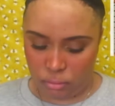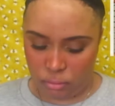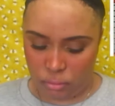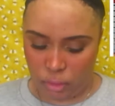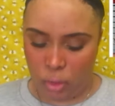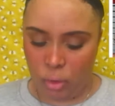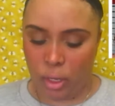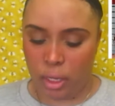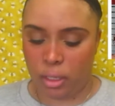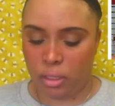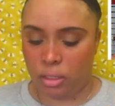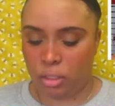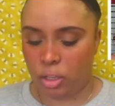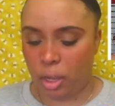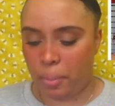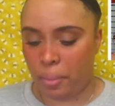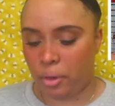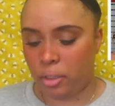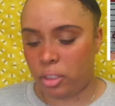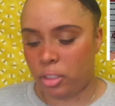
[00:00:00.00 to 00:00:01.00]
Okay, so
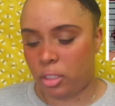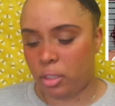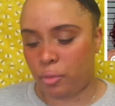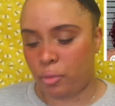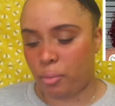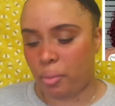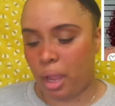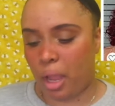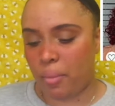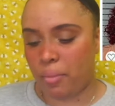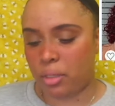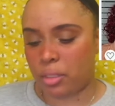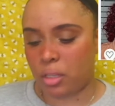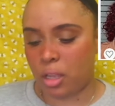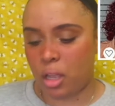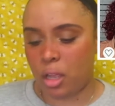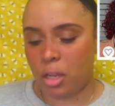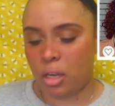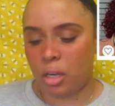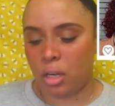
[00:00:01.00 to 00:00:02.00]
I purchased it from
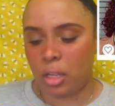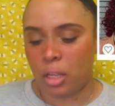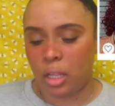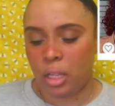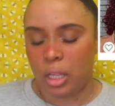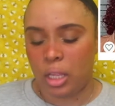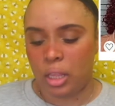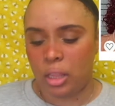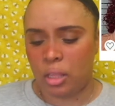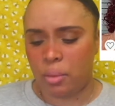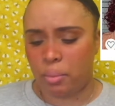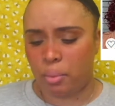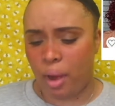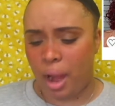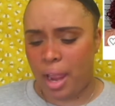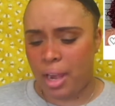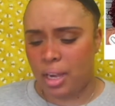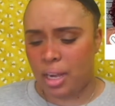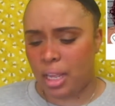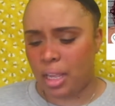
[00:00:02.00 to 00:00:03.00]
Amazon. The
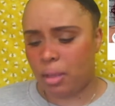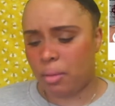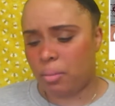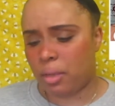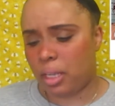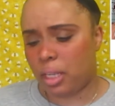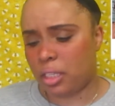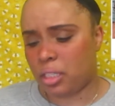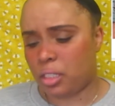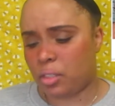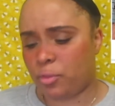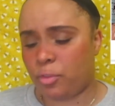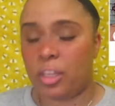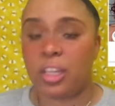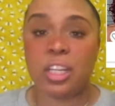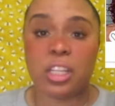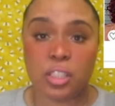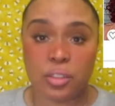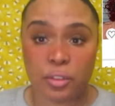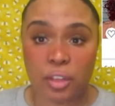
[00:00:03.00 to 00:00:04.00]
brand name is
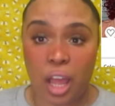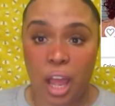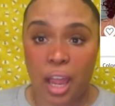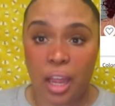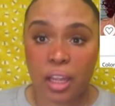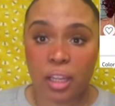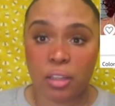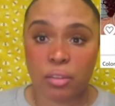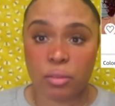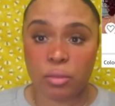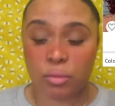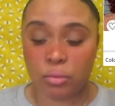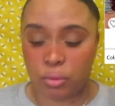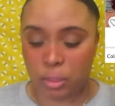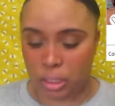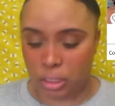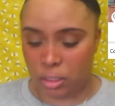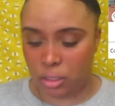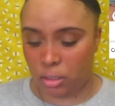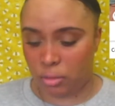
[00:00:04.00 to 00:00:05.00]
Phoenix Fly.
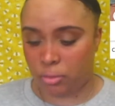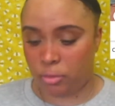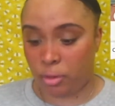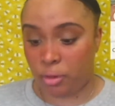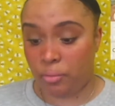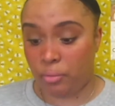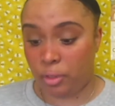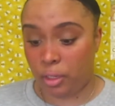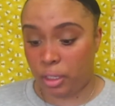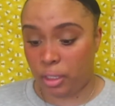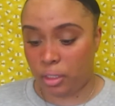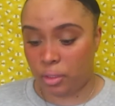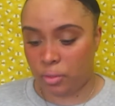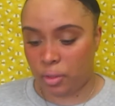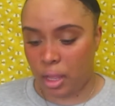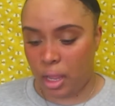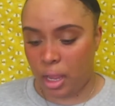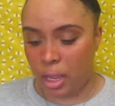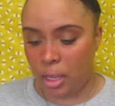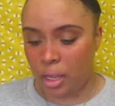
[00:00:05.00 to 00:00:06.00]
It's from Phoenix
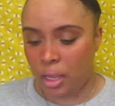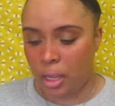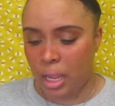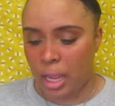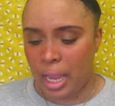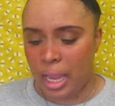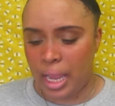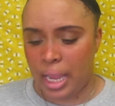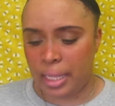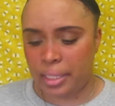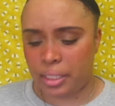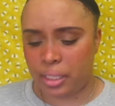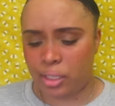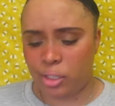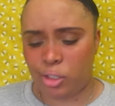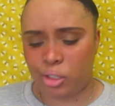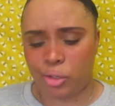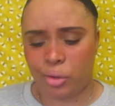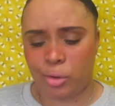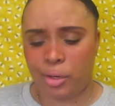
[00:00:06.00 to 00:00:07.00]
Fly. It's a
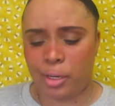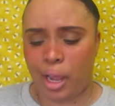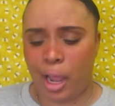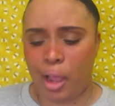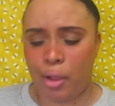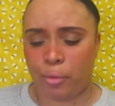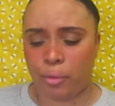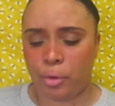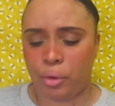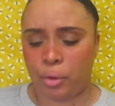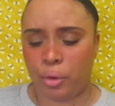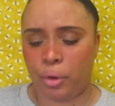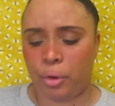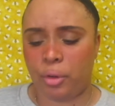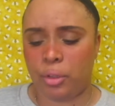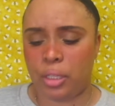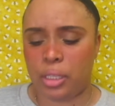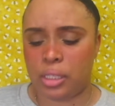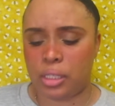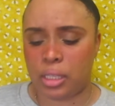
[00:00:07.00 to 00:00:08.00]
short afro
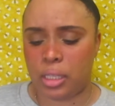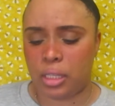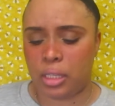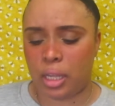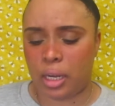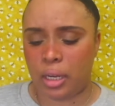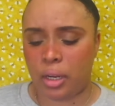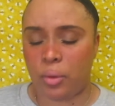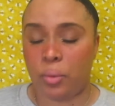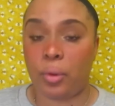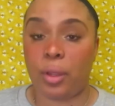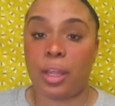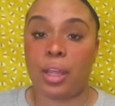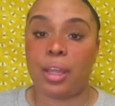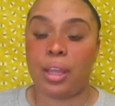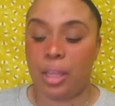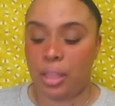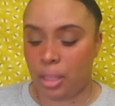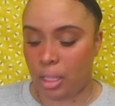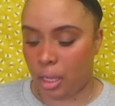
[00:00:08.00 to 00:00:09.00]
curly synthetic
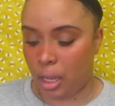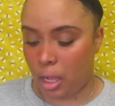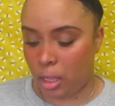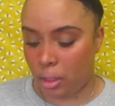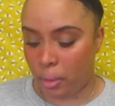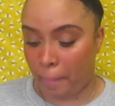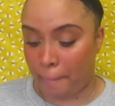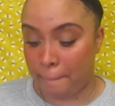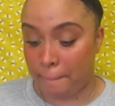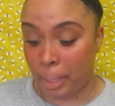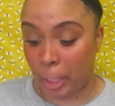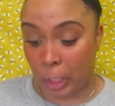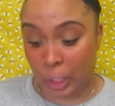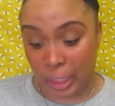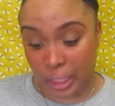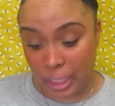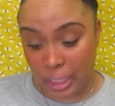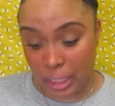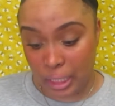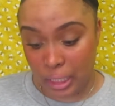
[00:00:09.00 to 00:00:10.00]
wig in the color
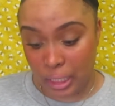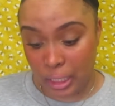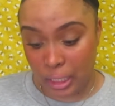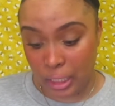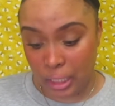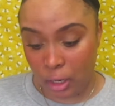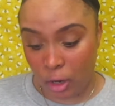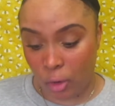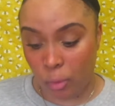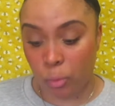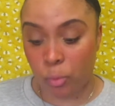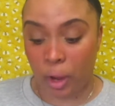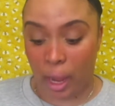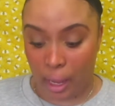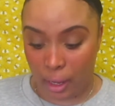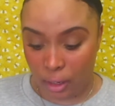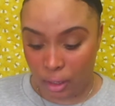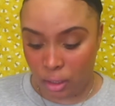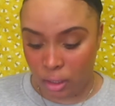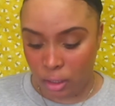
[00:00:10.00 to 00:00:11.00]
burgundy or
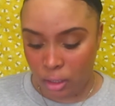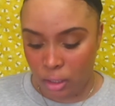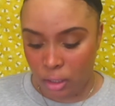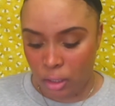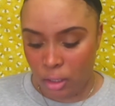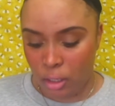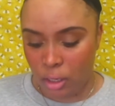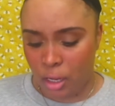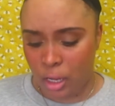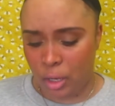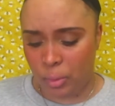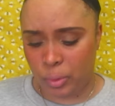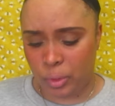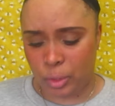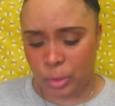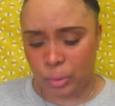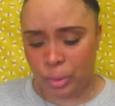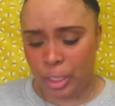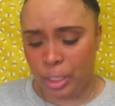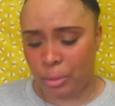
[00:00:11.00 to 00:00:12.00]
red. It
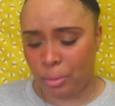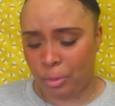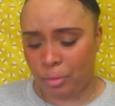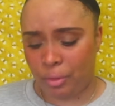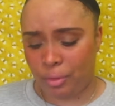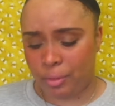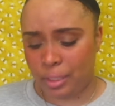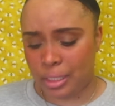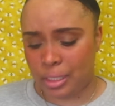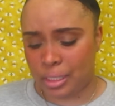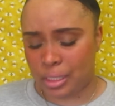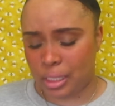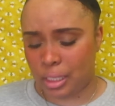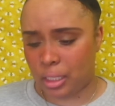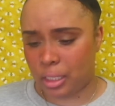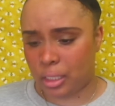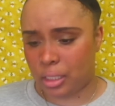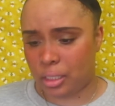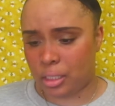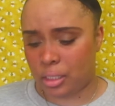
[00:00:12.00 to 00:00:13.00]
was
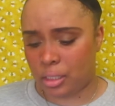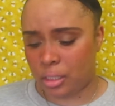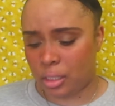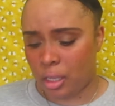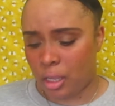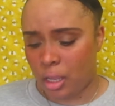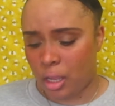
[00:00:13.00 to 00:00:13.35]
$23.56.